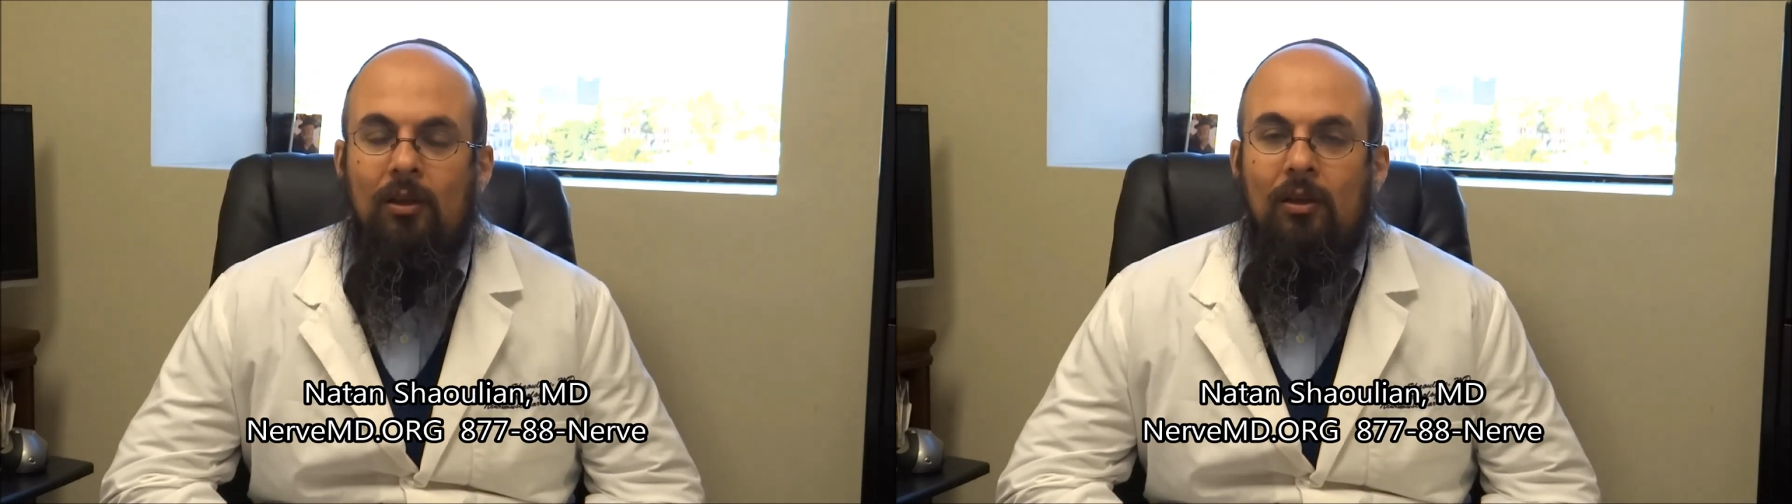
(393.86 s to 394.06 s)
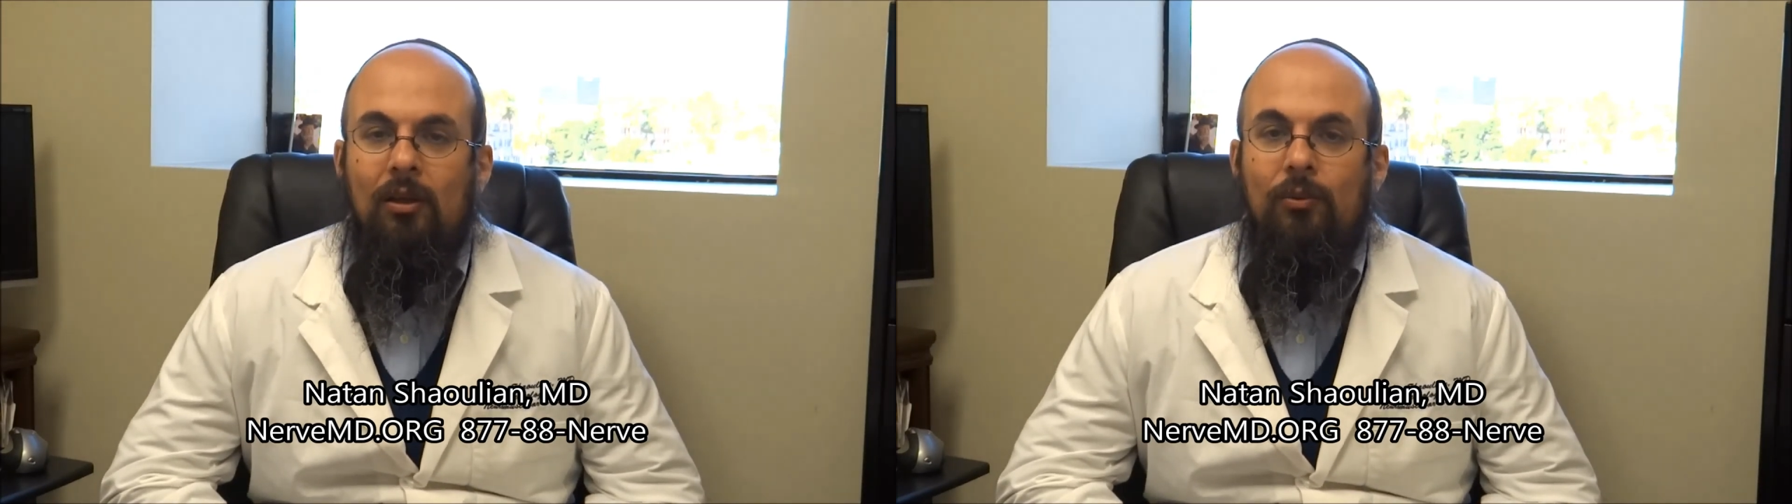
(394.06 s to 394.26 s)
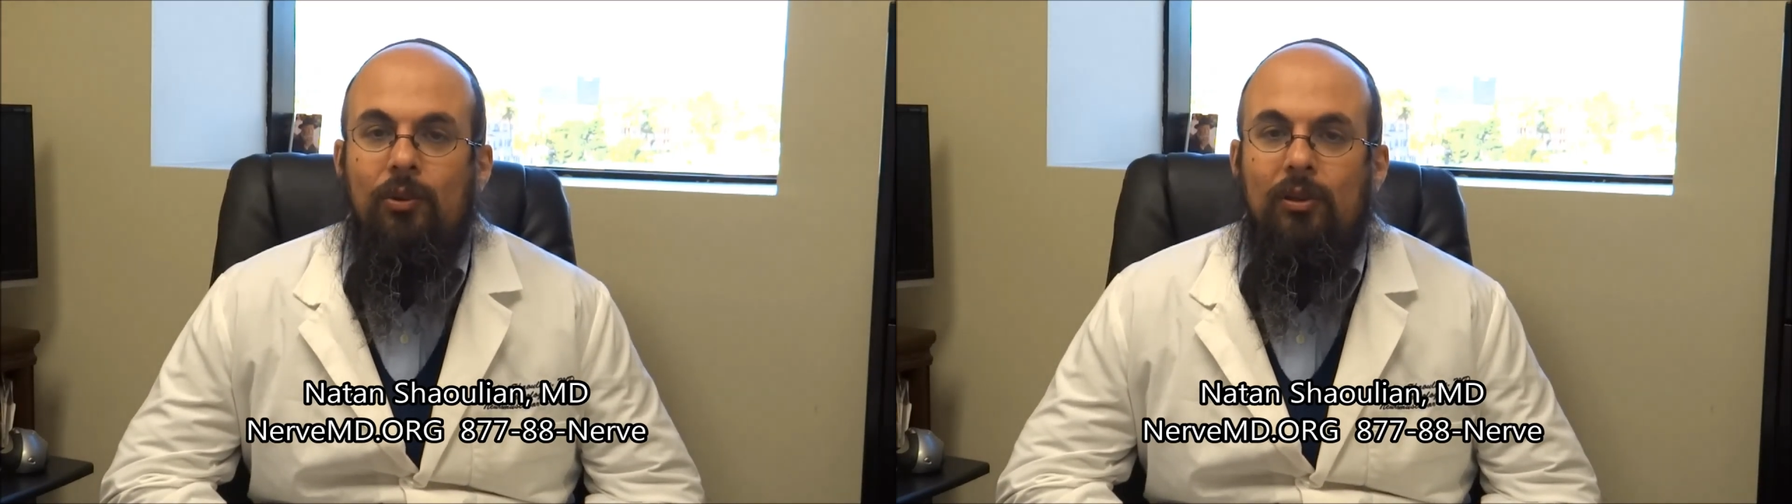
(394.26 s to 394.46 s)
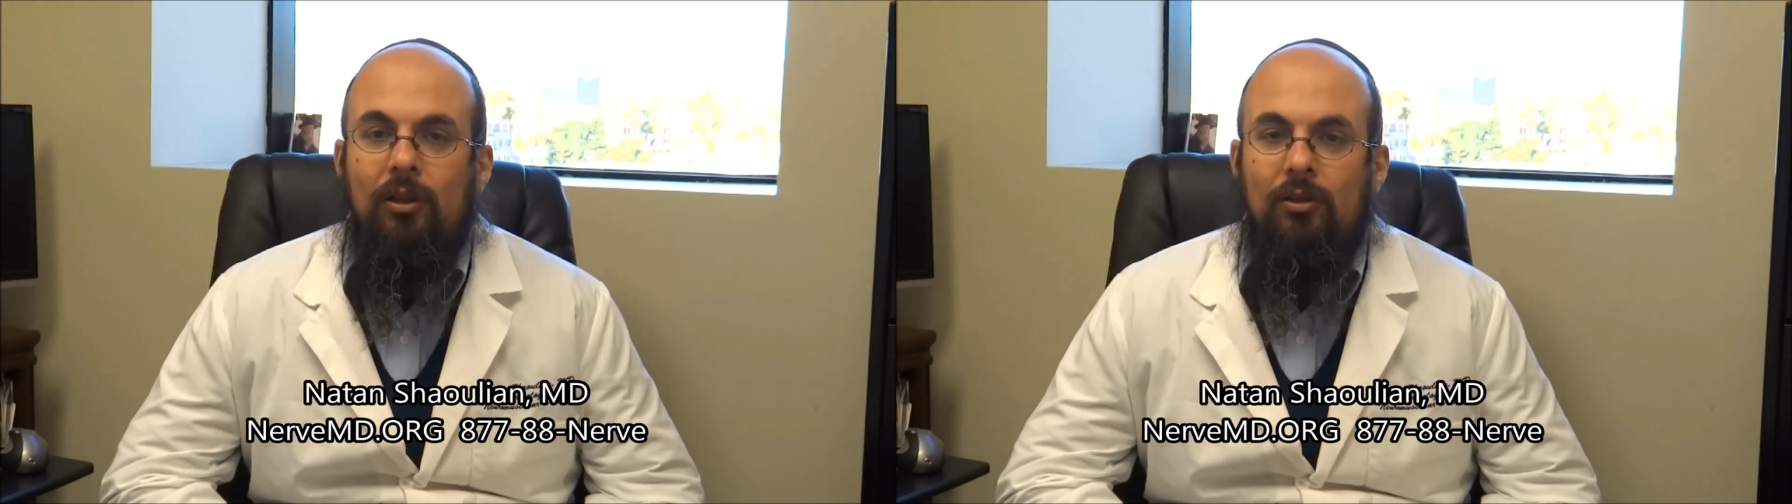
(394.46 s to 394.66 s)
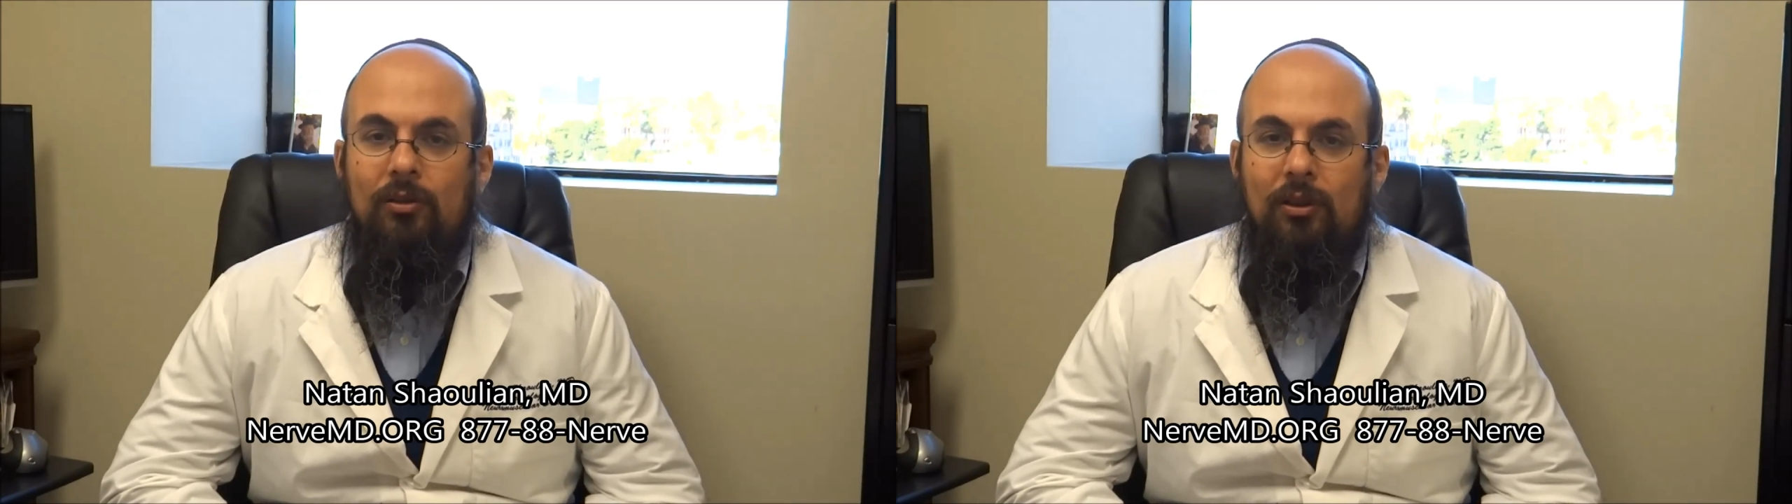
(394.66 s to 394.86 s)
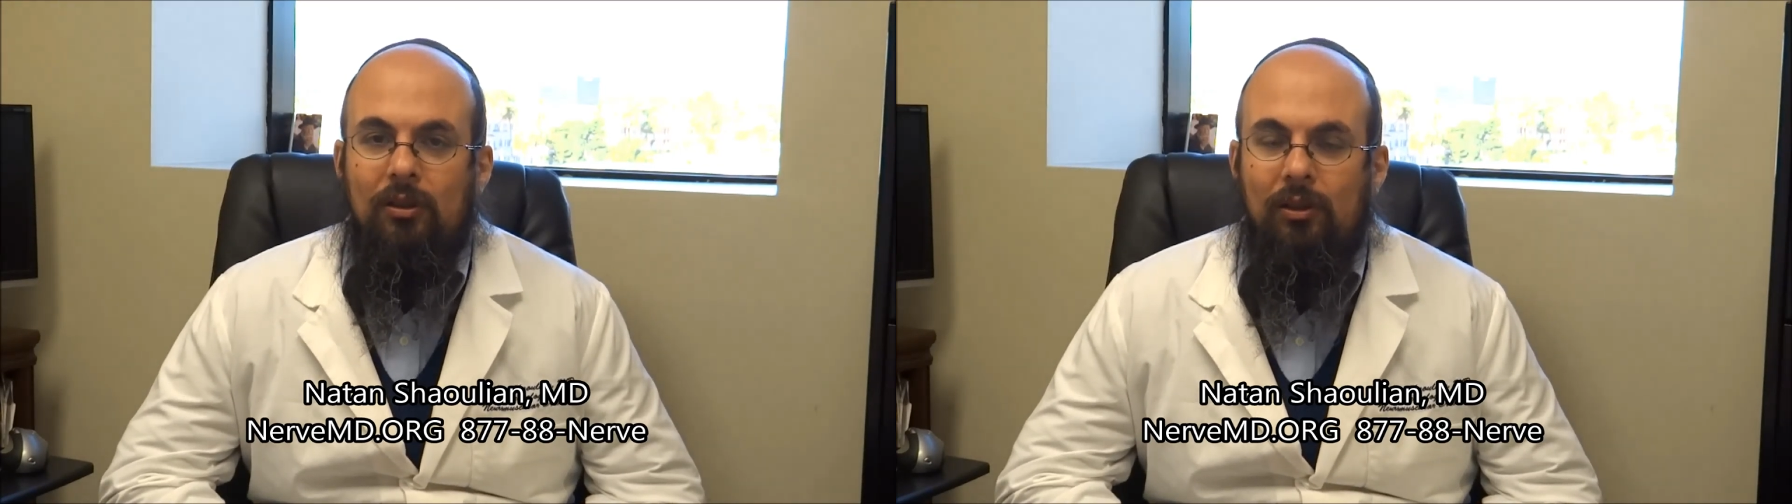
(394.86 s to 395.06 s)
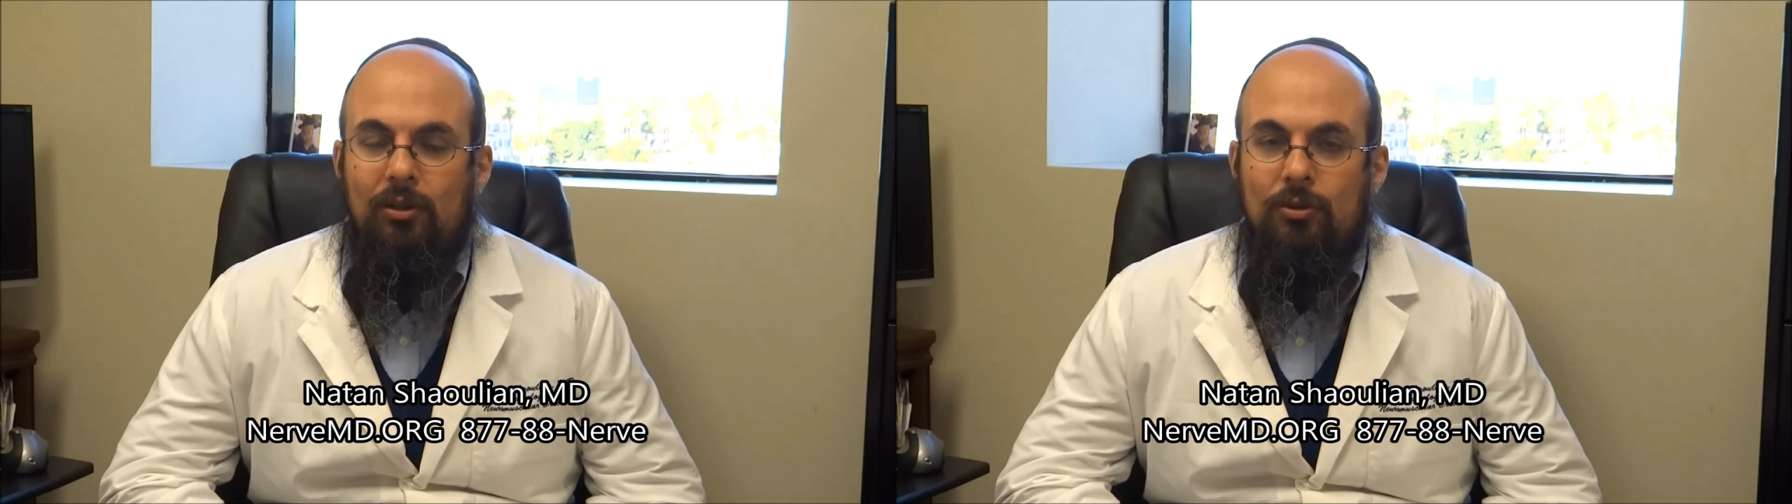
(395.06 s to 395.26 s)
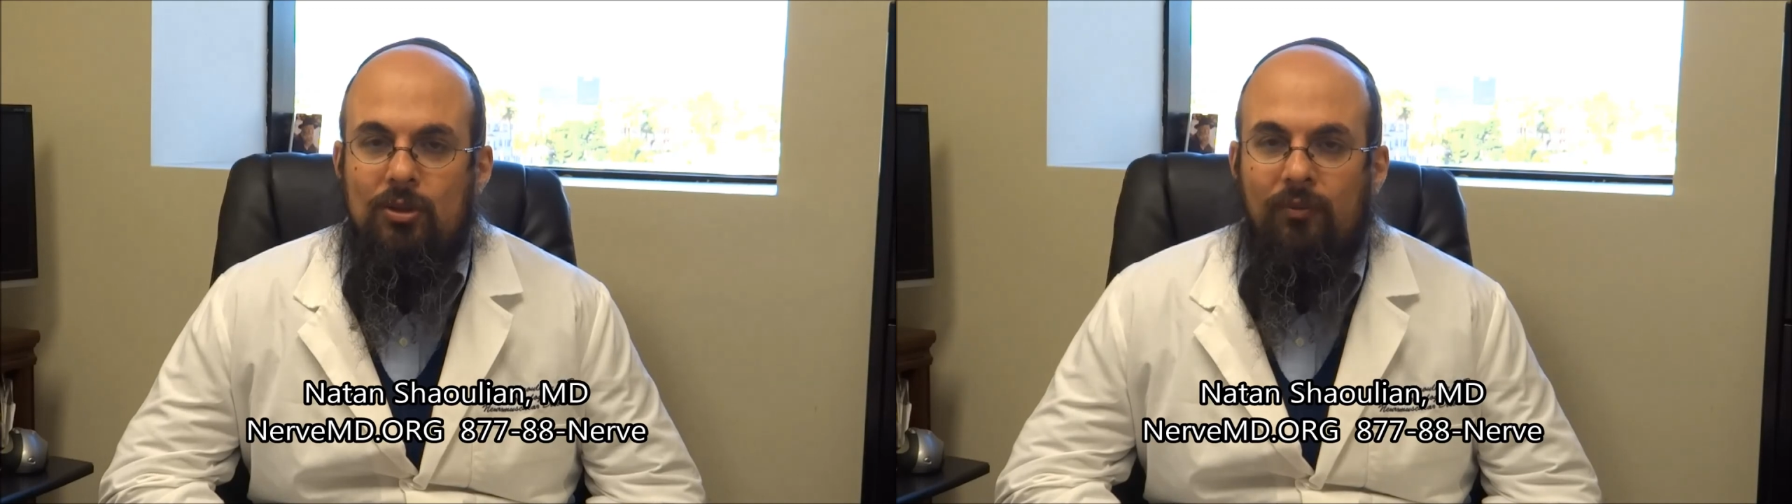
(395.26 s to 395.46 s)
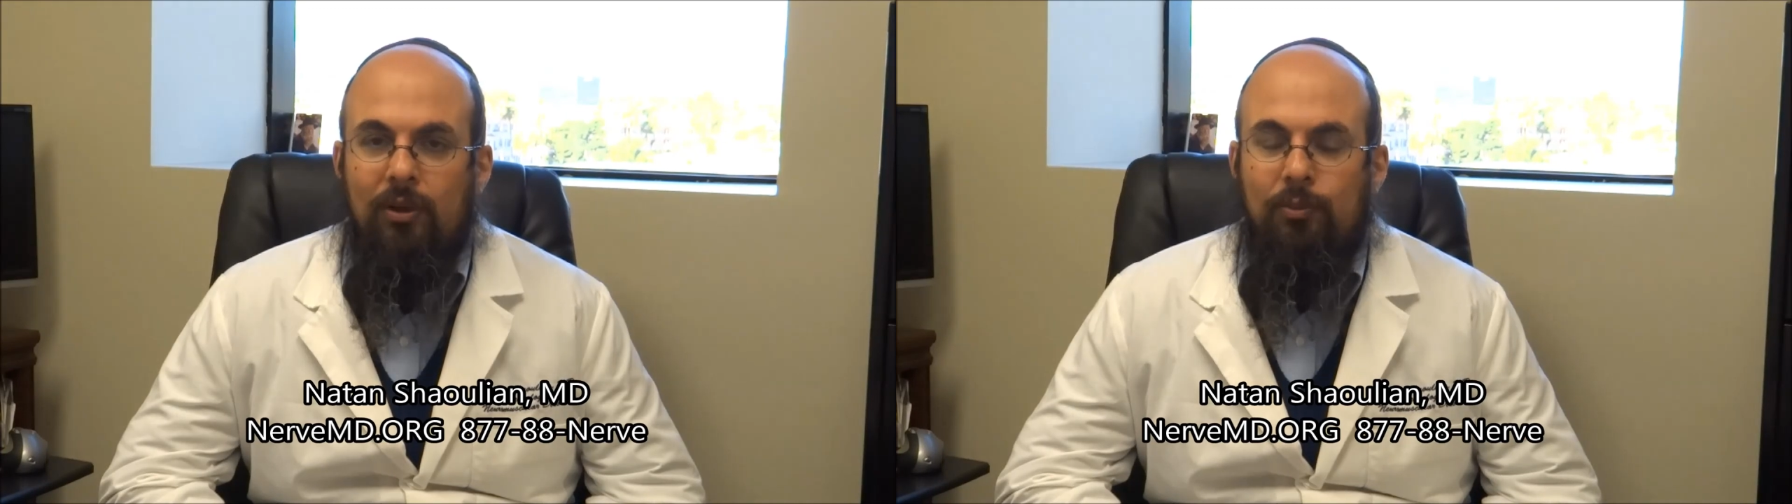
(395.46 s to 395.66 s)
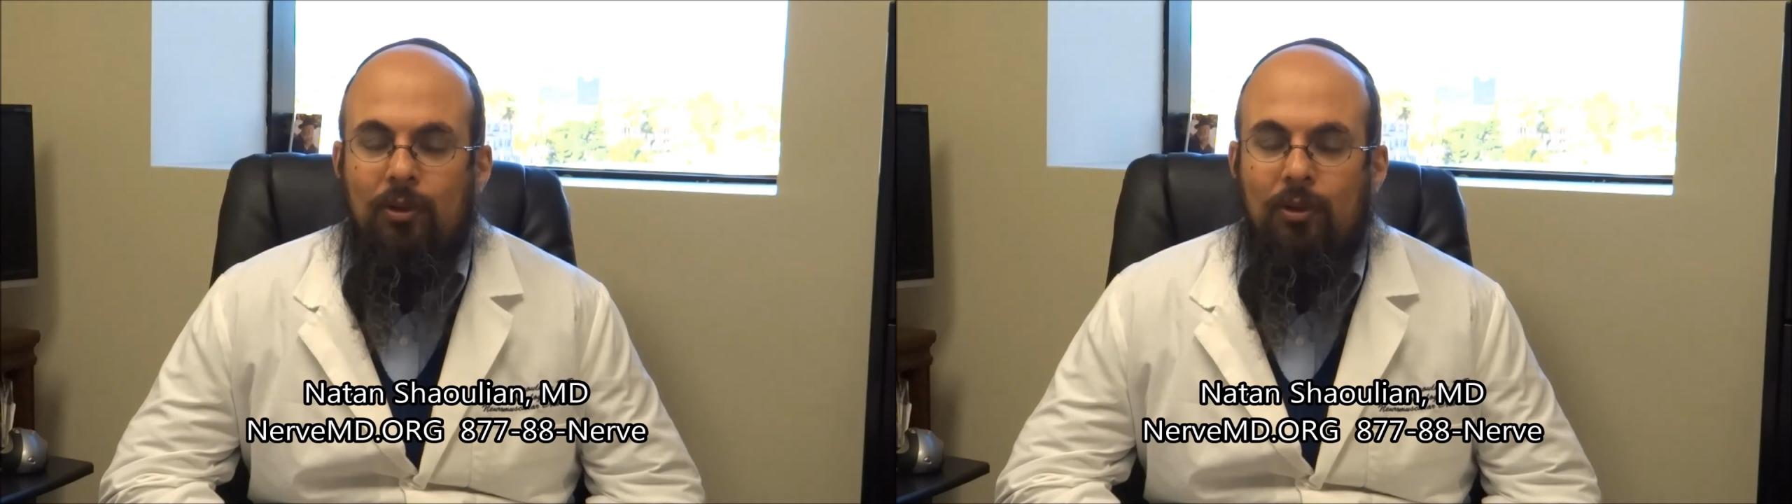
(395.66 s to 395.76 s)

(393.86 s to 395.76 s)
uh, where they could uh, lead to severe